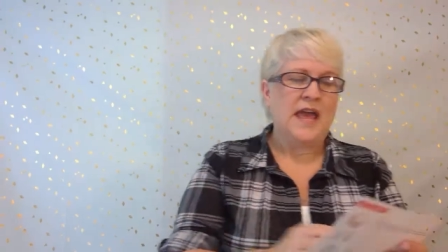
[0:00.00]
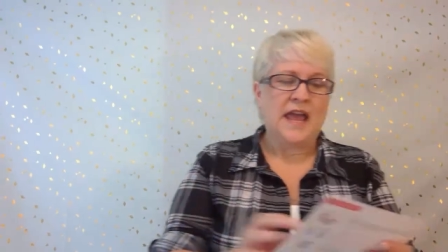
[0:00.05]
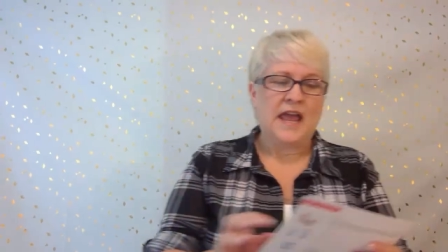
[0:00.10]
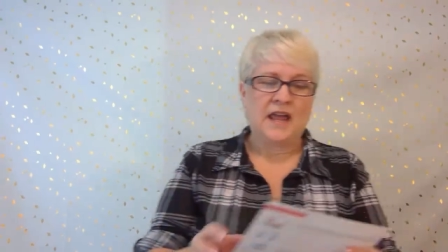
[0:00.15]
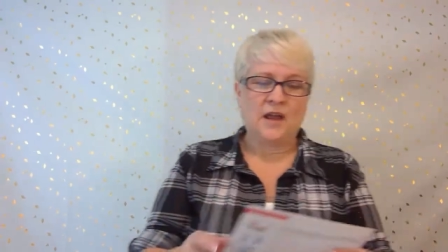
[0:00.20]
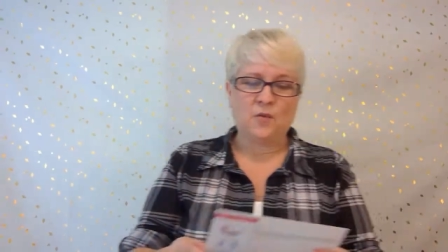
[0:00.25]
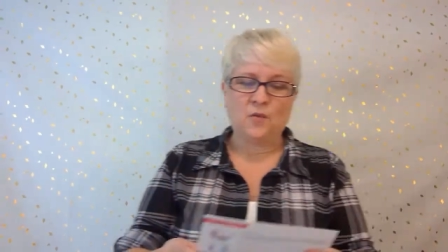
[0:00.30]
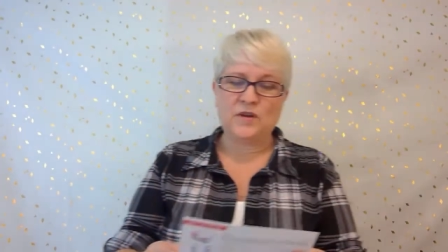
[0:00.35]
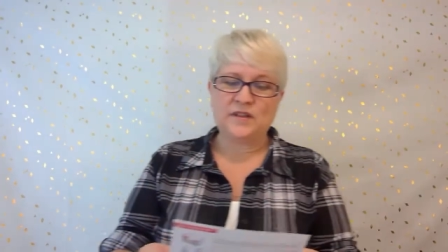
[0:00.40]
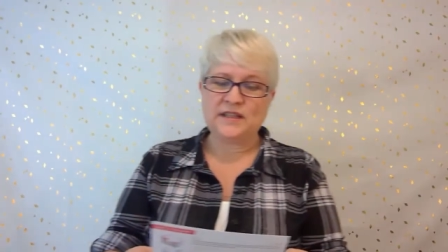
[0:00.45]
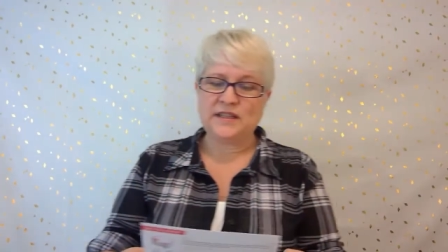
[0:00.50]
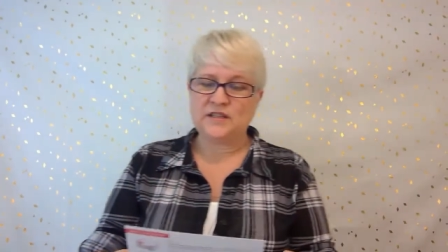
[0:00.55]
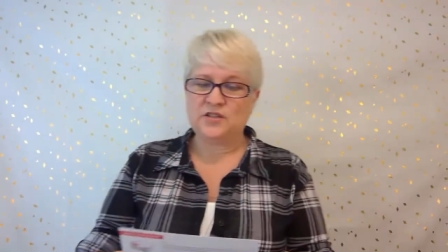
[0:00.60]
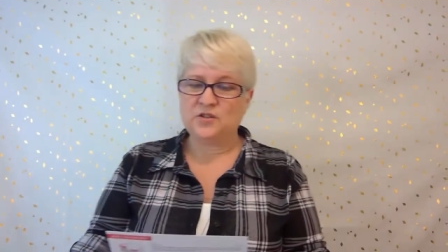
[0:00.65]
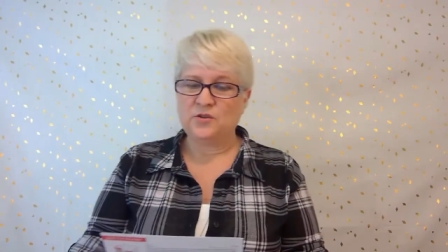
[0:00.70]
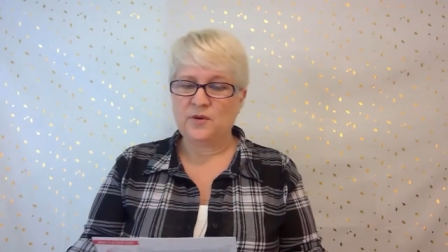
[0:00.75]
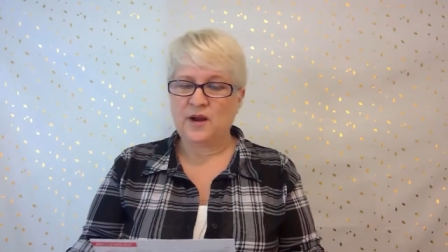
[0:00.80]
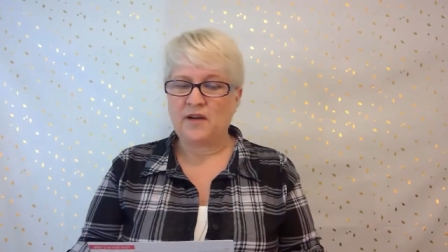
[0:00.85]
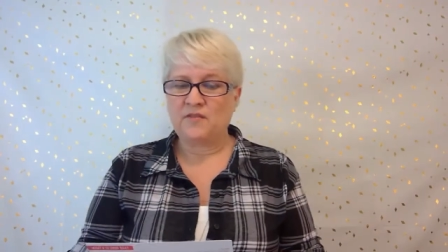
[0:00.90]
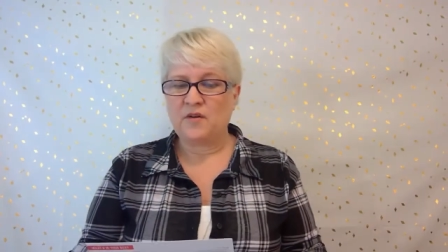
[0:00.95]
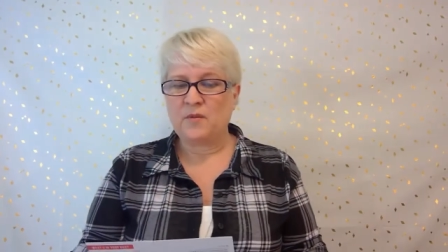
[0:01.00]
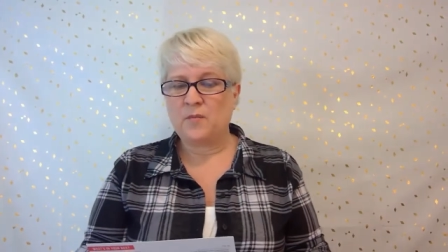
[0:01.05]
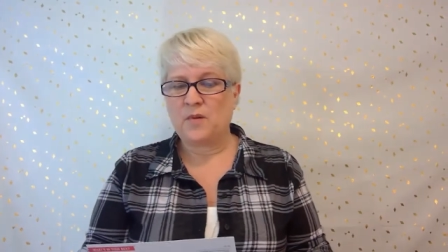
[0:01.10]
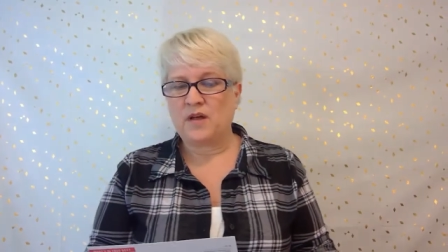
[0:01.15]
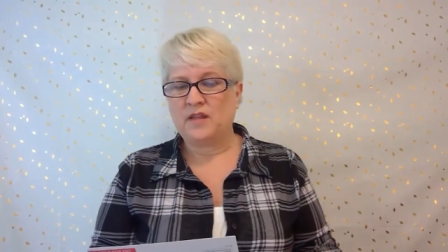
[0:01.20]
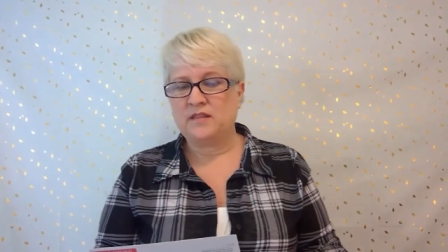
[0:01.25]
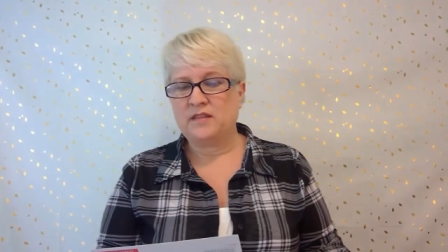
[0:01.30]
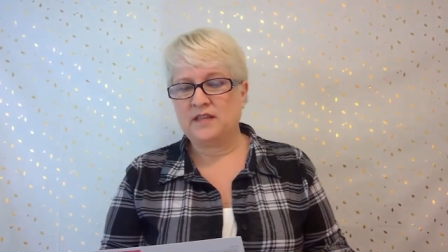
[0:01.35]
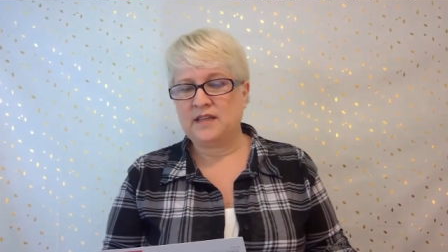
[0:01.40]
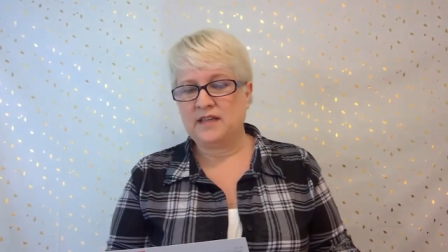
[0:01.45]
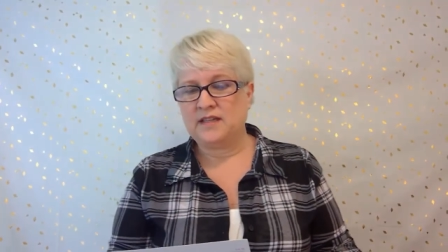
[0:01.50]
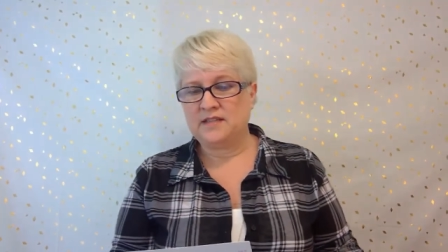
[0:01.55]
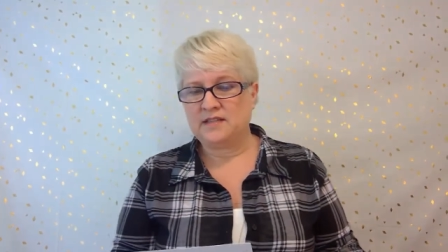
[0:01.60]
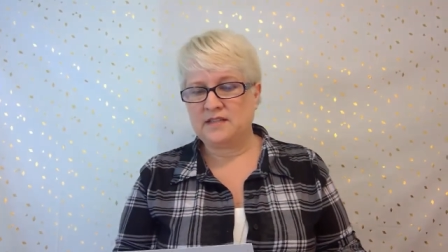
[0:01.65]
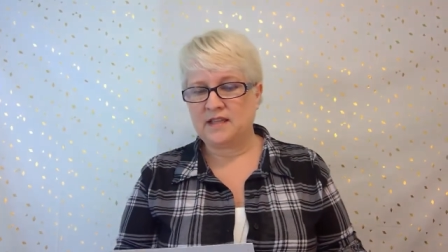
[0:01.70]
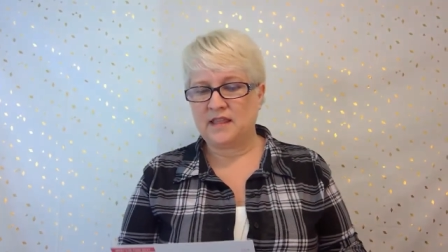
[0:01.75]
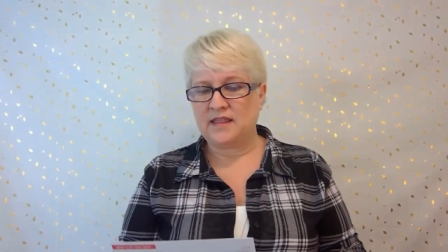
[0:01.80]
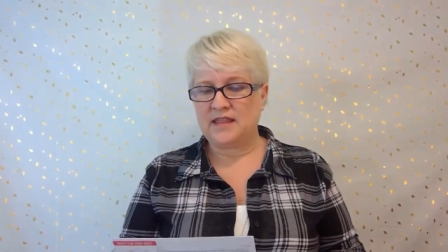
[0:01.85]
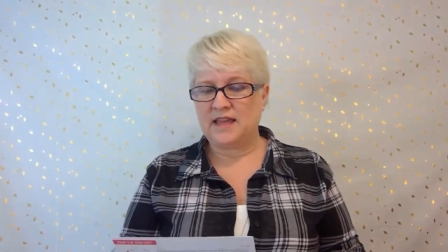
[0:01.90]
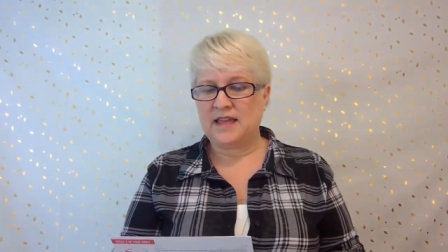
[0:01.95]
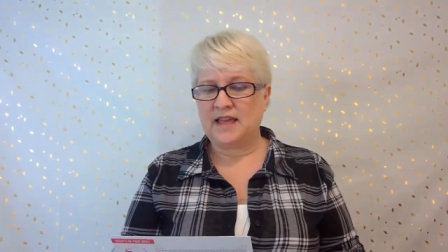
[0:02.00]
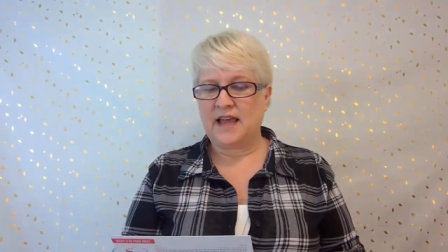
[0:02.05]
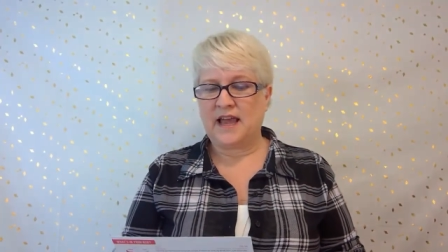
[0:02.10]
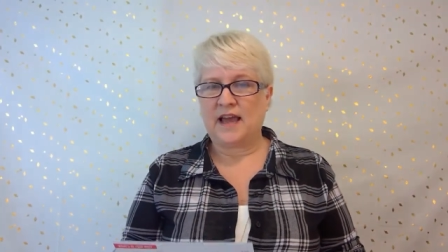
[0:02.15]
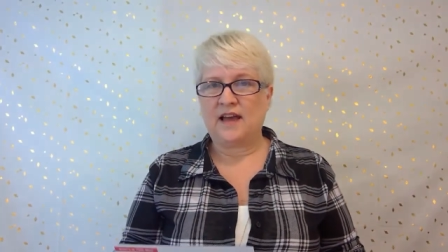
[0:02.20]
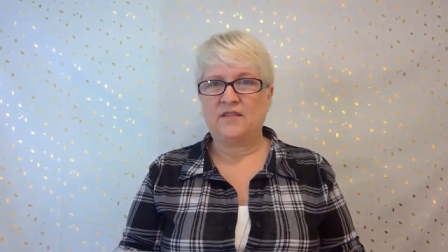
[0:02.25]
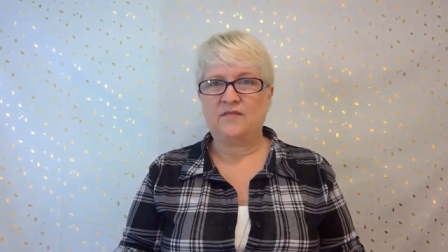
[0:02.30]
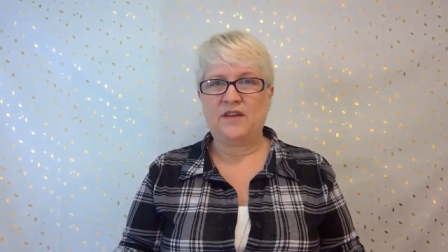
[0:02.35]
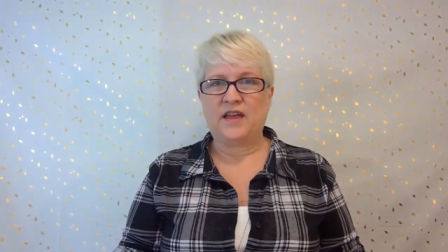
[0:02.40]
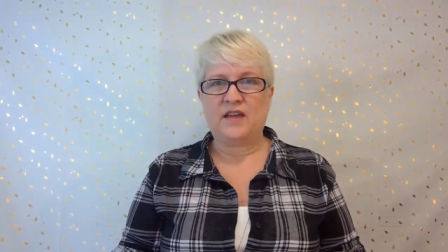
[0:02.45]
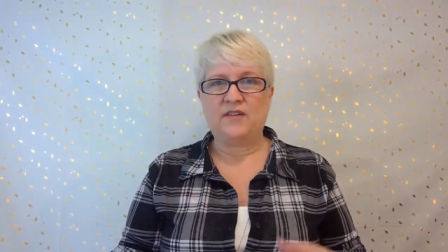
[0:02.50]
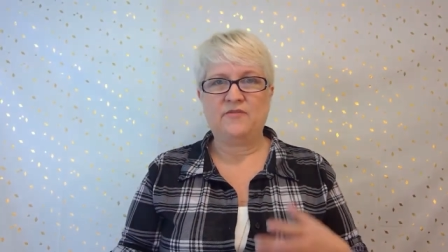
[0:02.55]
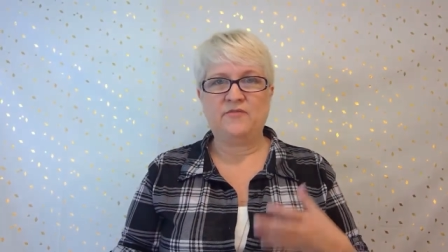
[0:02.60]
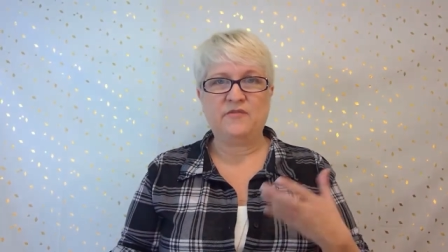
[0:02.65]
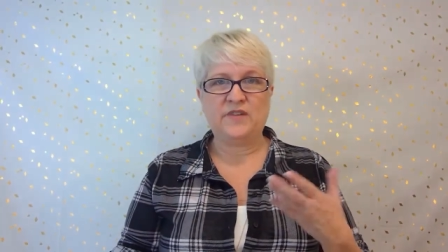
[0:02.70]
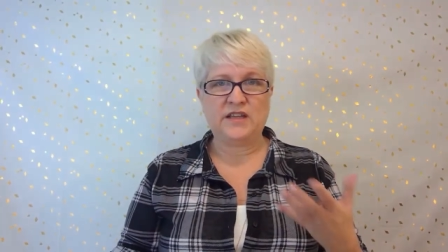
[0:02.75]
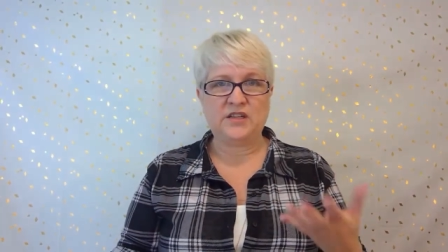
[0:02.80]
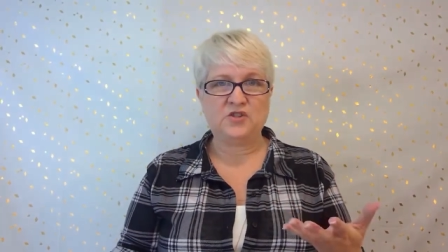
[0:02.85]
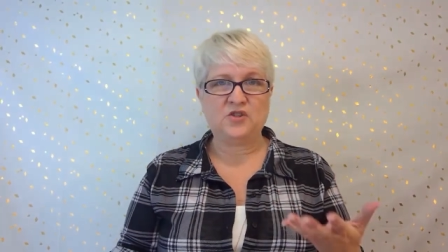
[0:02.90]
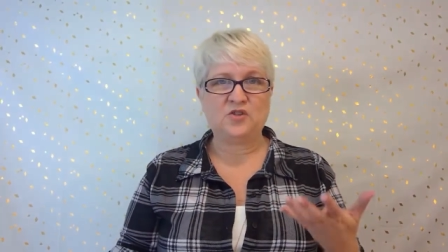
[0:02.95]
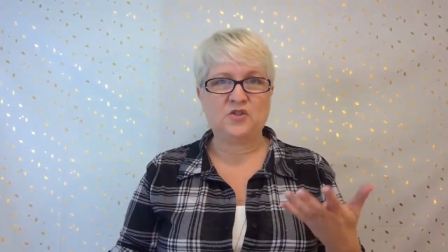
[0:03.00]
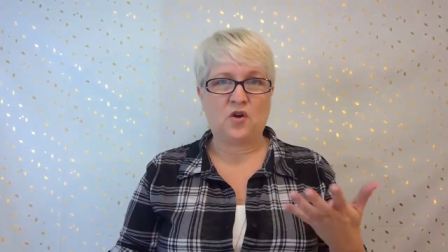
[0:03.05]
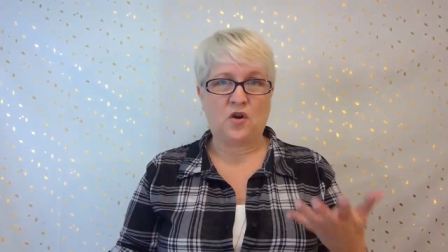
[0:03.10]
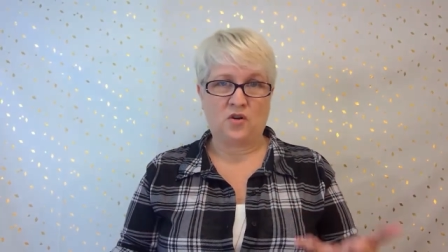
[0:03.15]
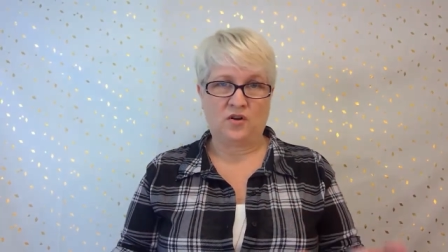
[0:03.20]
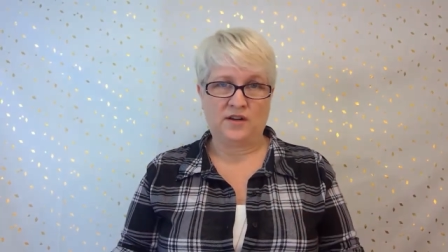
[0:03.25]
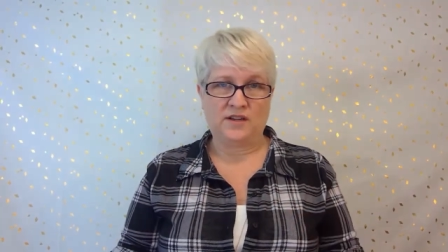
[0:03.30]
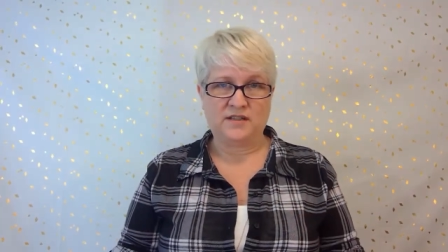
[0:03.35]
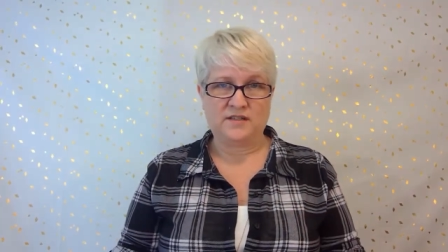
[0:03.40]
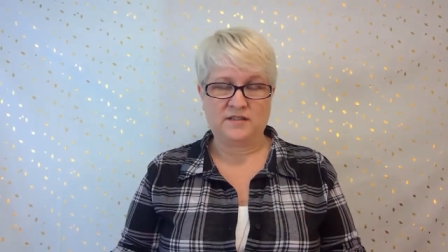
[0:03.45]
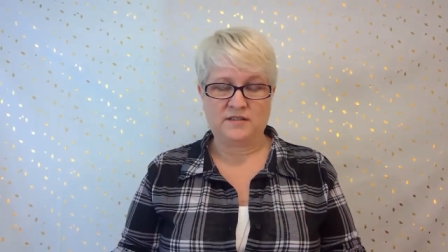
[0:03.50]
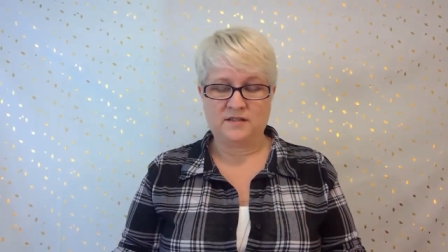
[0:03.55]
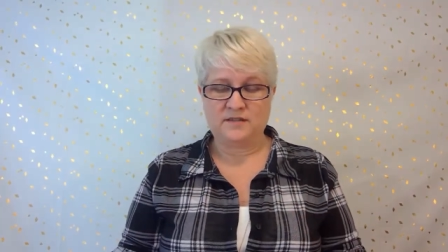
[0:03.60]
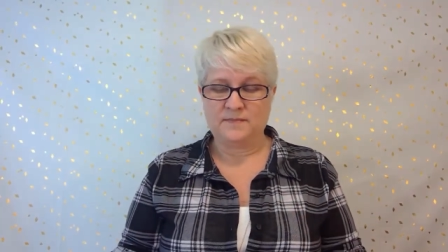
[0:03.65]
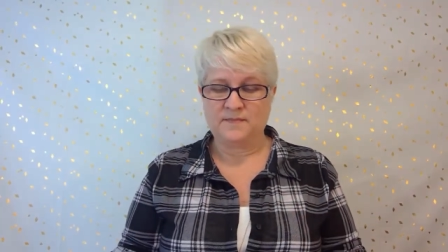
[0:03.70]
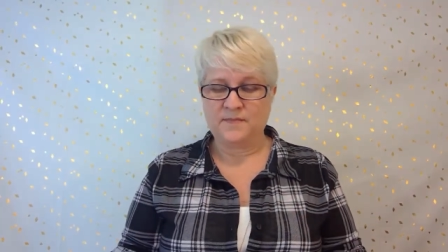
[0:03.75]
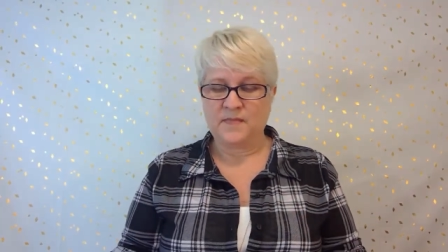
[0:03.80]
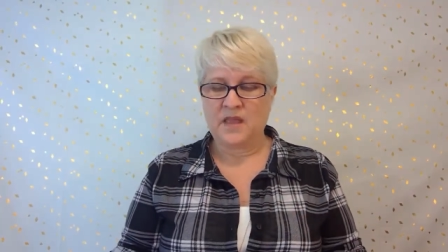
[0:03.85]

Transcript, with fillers: And what they do every month is they have a featured artist.